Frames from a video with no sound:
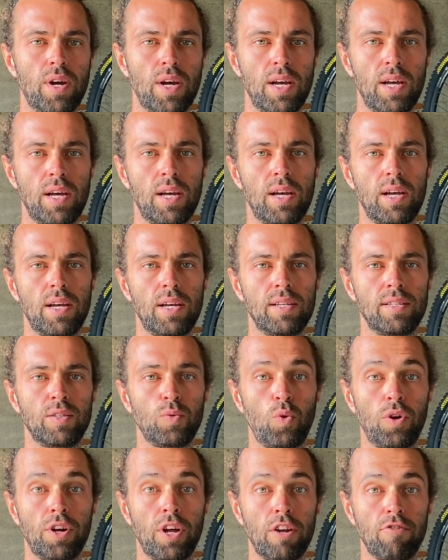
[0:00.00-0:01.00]
is
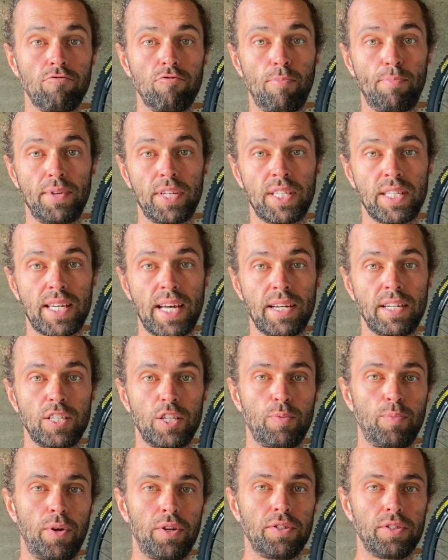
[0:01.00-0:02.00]
100%
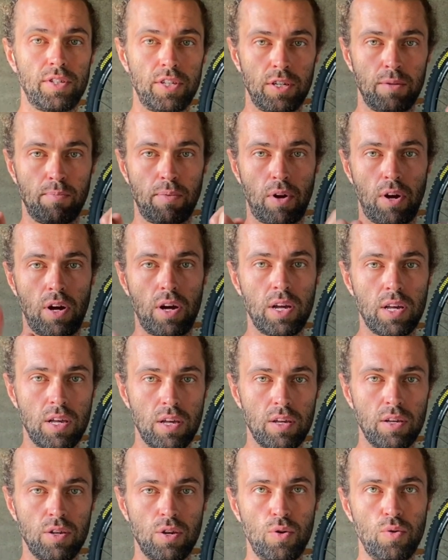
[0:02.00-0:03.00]
sponsored by
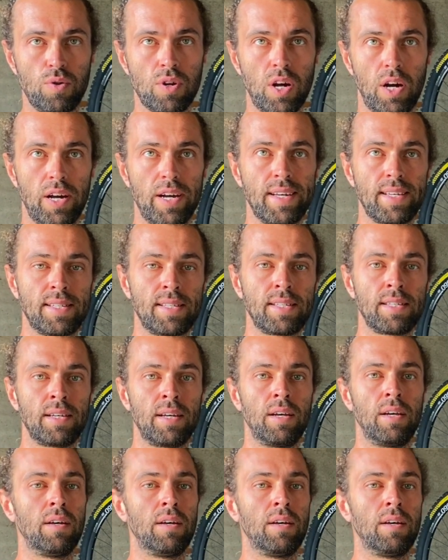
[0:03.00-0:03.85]
you guys.